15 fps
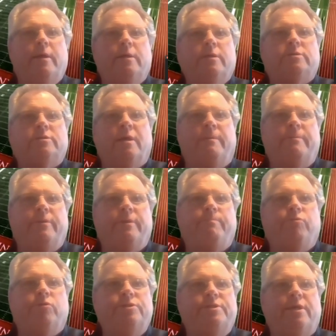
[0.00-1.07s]
some of the
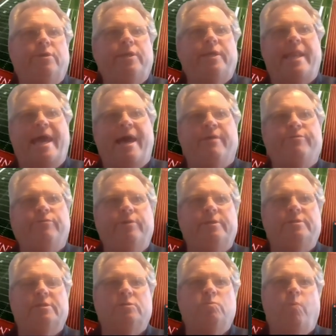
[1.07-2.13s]
Brazilian
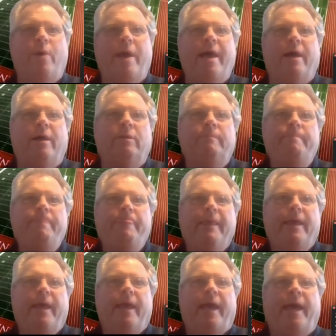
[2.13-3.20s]
athletes as well.
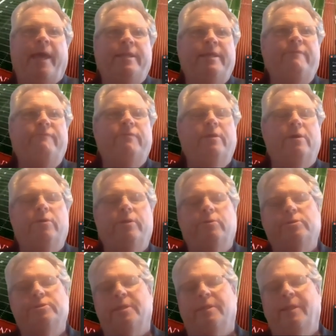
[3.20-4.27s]
And even though there
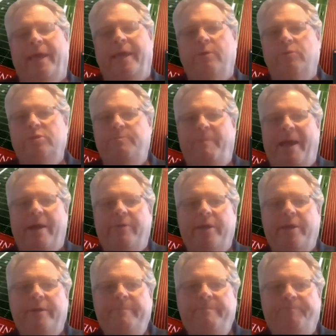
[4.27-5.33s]
was a language
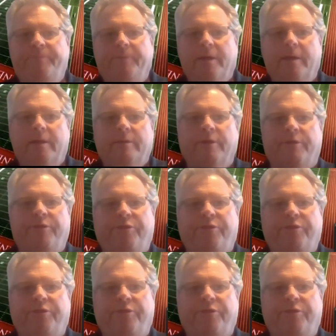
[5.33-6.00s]
barrier, the